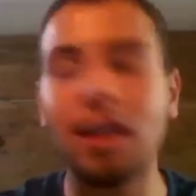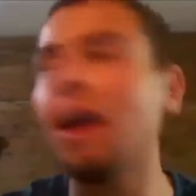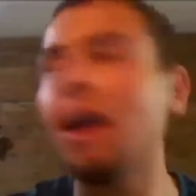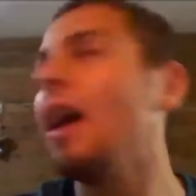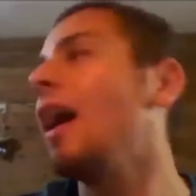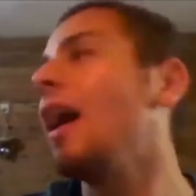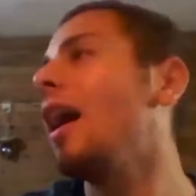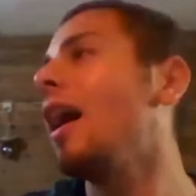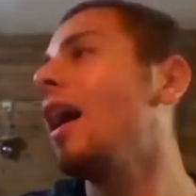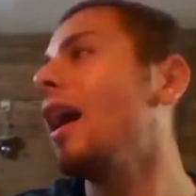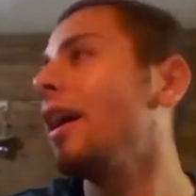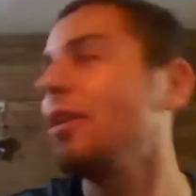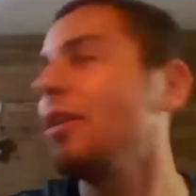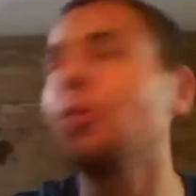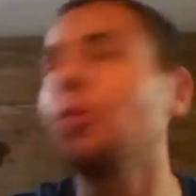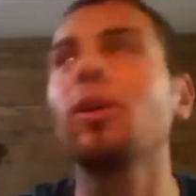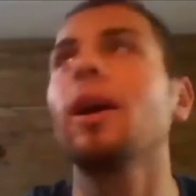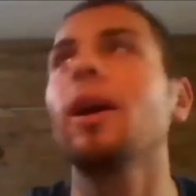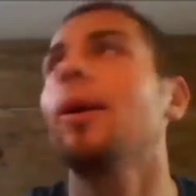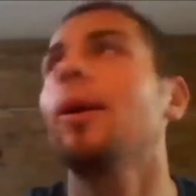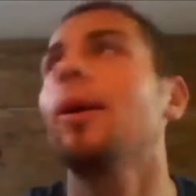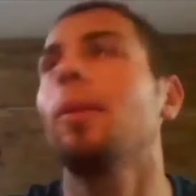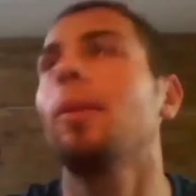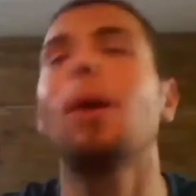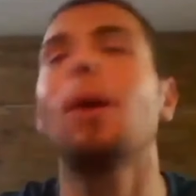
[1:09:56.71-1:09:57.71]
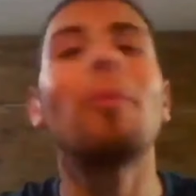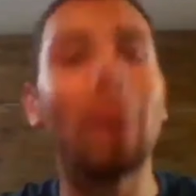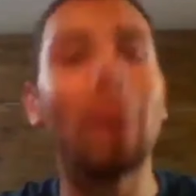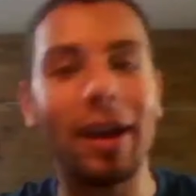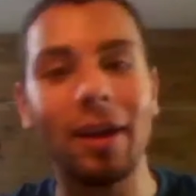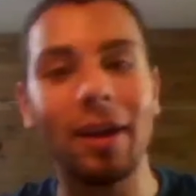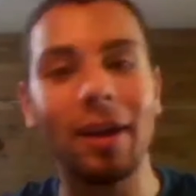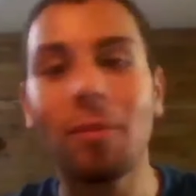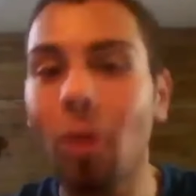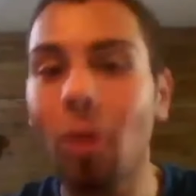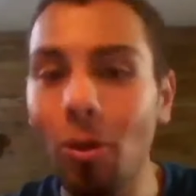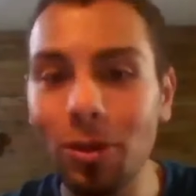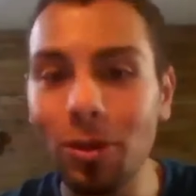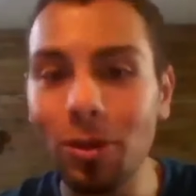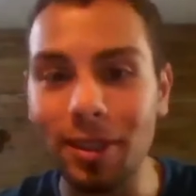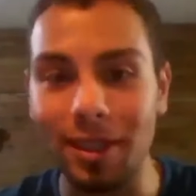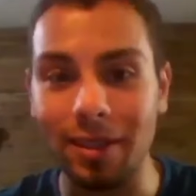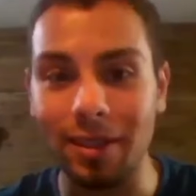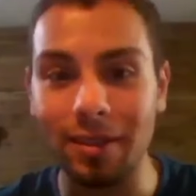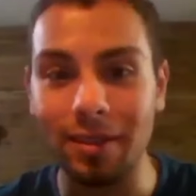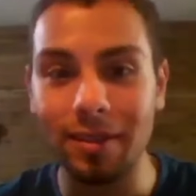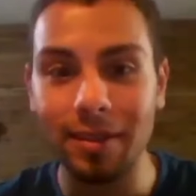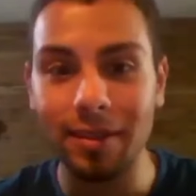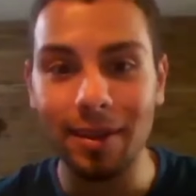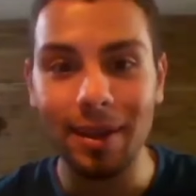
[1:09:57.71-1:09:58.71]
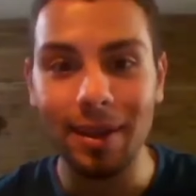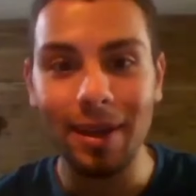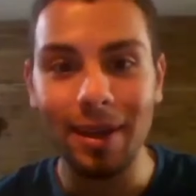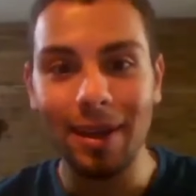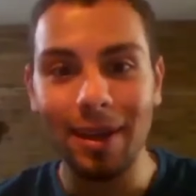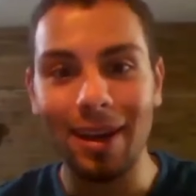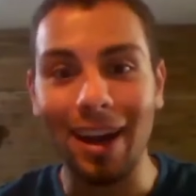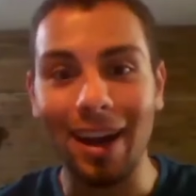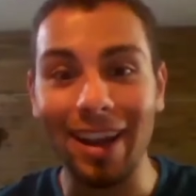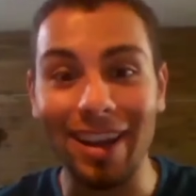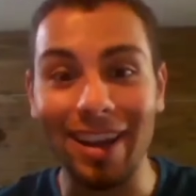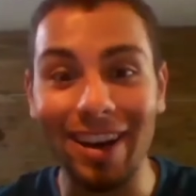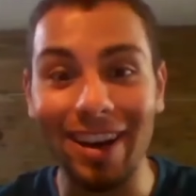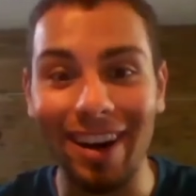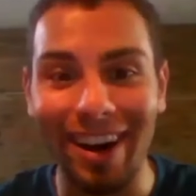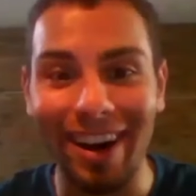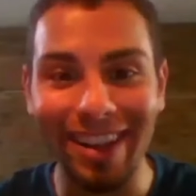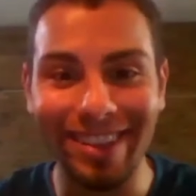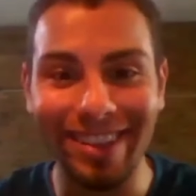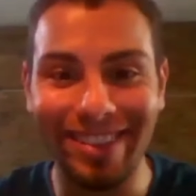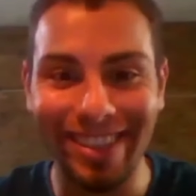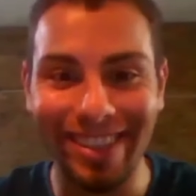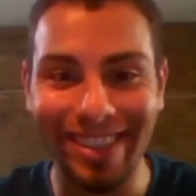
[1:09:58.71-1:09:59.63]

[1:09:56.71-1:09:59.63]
ah, I don't care about my emotions. I can't.